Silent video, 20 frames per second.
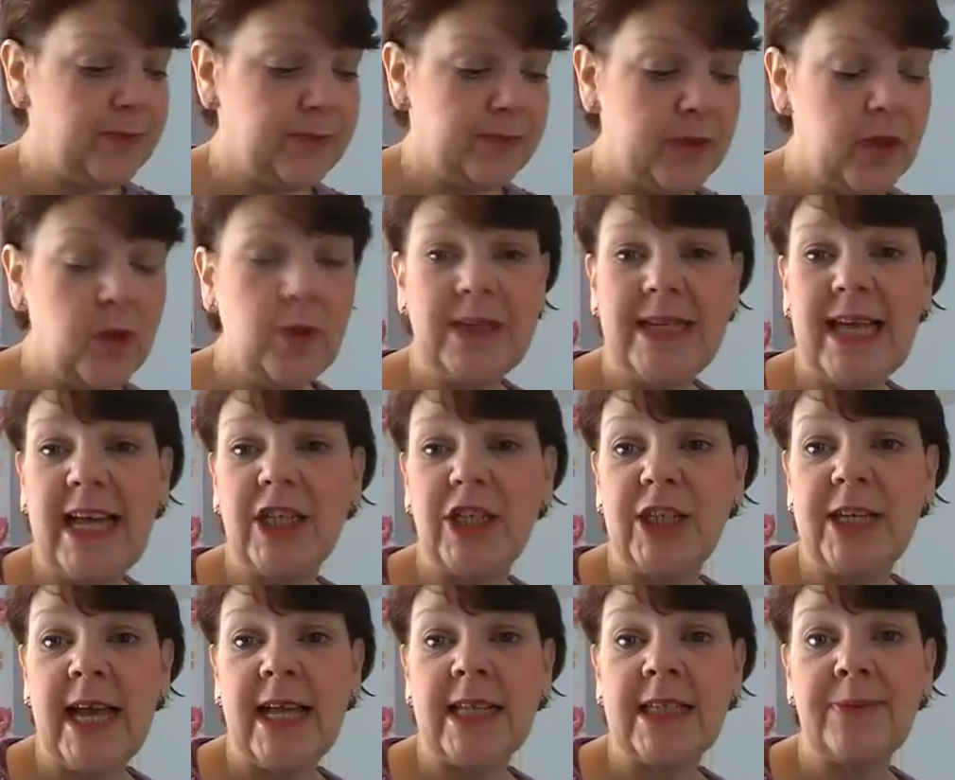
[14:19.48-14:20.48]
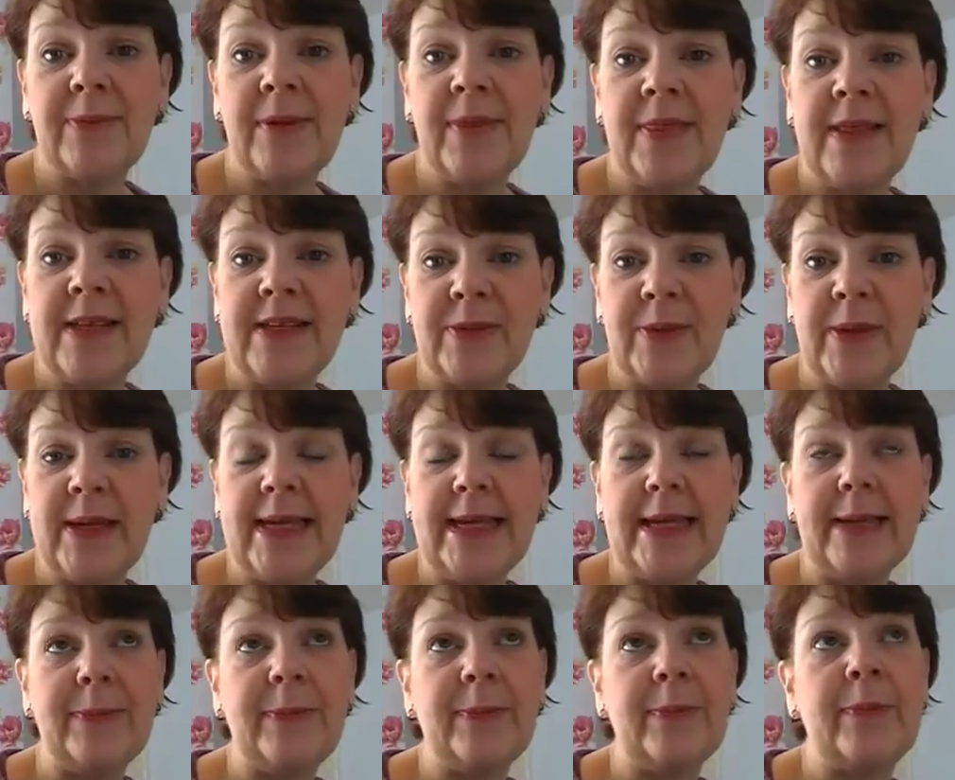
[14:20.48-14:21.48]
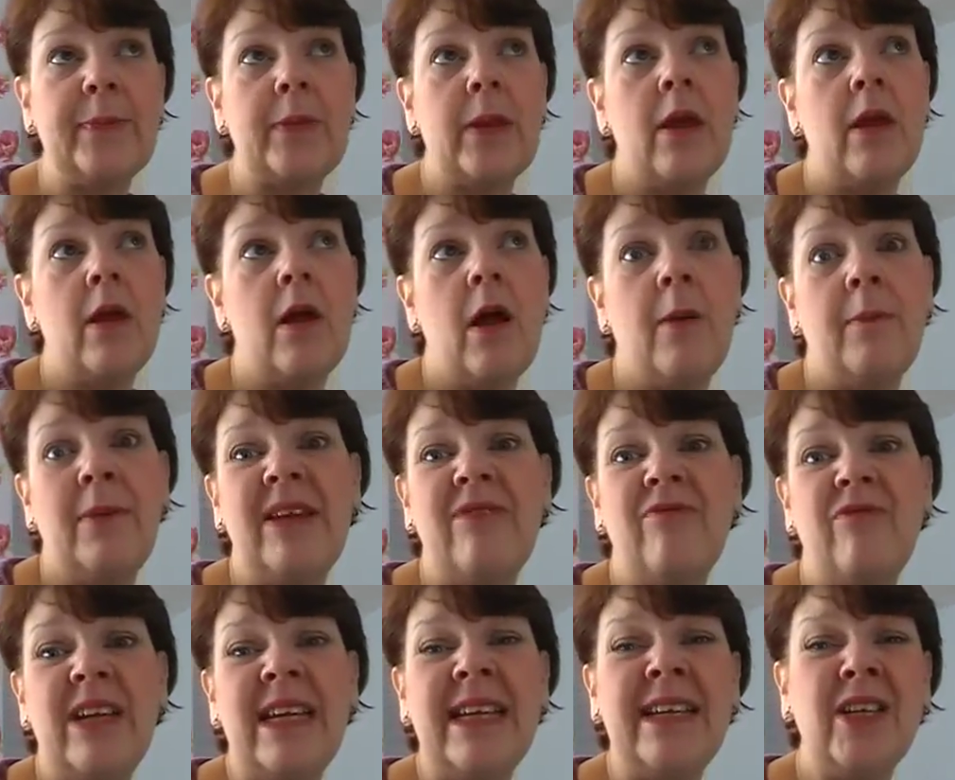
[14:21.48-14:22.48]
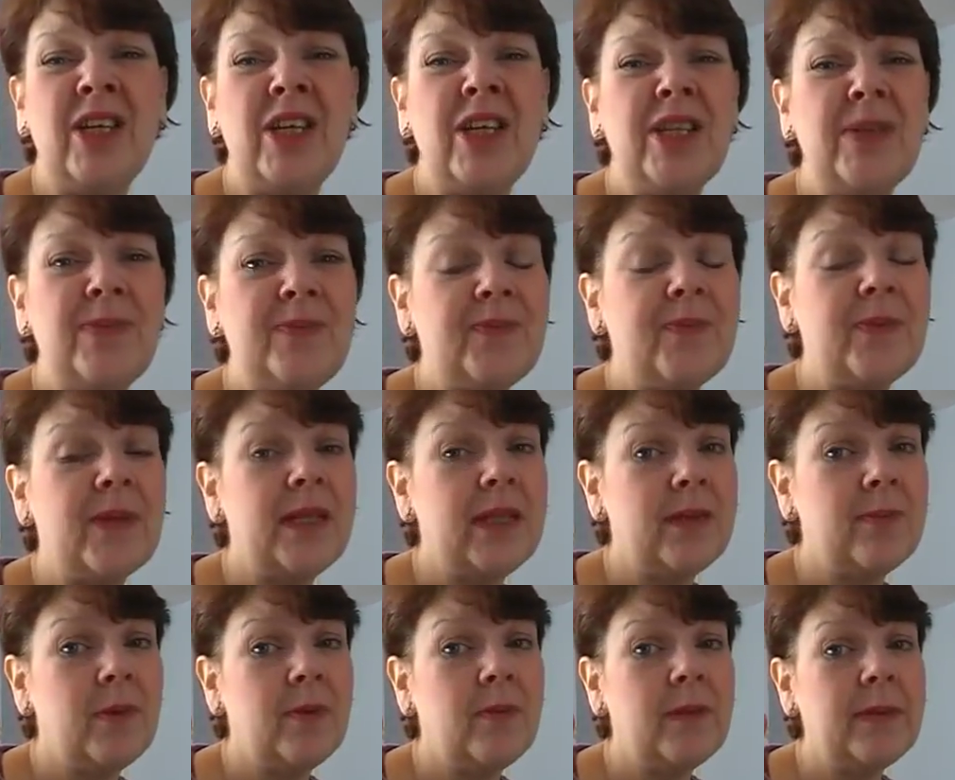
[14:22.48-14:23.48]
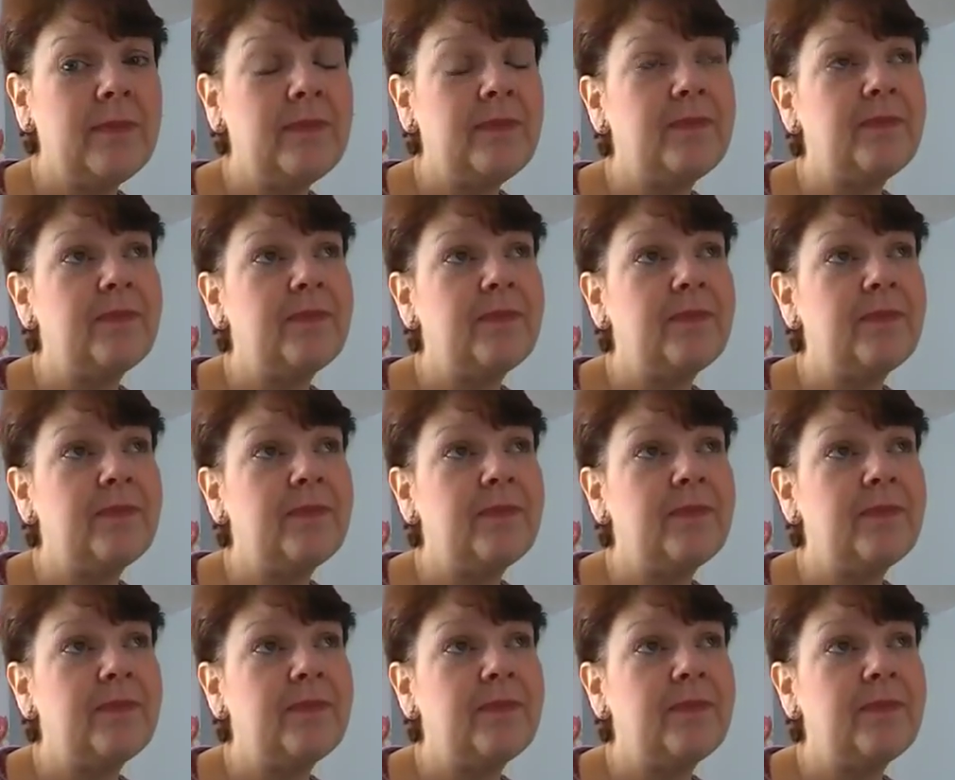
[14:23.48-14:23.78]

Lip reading: No stash enhancement this week. I'm being really good at the moment.